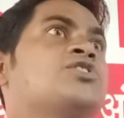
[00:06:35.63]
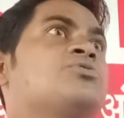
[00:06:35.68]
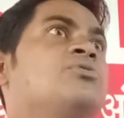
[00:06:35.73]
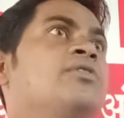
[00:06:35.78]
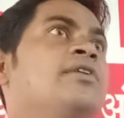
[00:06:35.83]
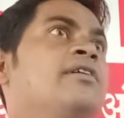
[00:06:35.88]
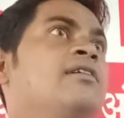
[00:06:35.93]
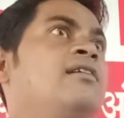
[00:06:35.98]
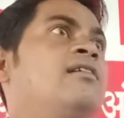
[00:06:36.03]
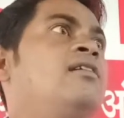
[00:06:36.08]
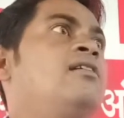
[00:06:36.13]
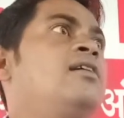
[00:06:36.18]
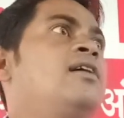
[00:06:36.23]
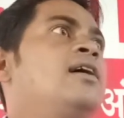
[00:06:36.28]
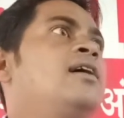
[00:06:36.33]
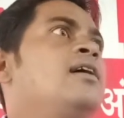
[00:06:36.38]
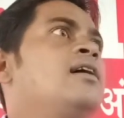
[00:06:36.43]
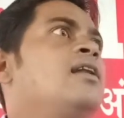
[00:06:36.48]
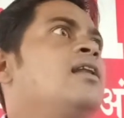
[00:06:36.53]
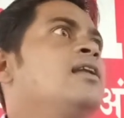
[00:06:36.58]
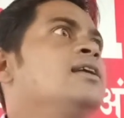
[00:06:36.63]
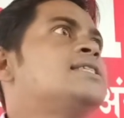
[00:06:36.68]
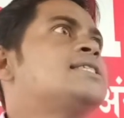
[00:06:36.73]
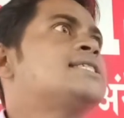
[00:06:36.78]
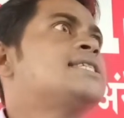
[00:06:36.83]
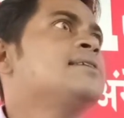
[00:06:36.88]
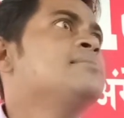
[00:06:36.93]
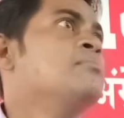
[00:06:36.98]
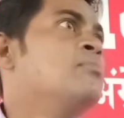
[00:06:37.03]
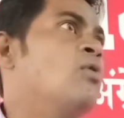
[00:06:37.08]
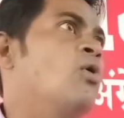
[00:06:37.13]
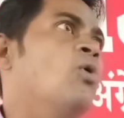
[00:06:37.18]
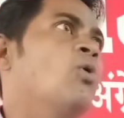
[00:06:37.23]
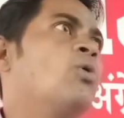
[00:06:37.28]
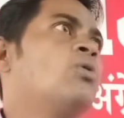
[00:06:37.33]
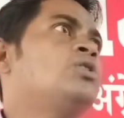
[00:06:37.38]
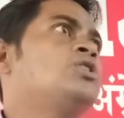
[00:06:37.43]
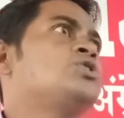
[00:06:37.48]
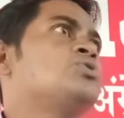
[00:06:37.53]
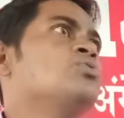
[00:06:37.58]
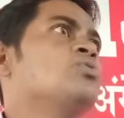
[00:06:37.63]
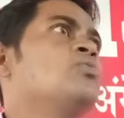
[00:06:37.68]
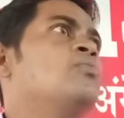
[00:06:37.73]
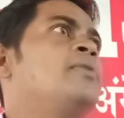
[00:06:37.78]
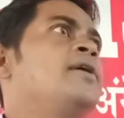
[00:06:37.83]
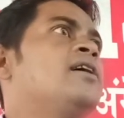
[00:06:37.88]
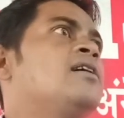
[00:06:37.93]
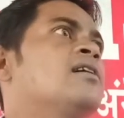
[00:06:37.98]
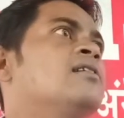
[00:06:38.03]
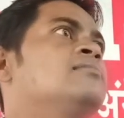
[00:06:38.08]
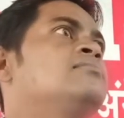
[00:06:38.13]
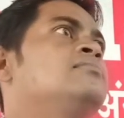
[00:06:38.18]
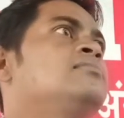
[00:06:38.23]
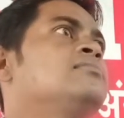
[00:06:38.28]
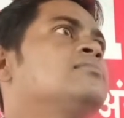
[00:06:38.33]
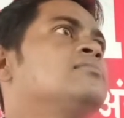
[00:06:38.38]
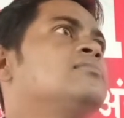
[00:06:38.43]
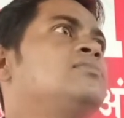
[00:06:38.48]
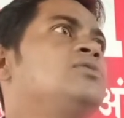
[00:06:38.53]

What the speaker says: I should listen more to become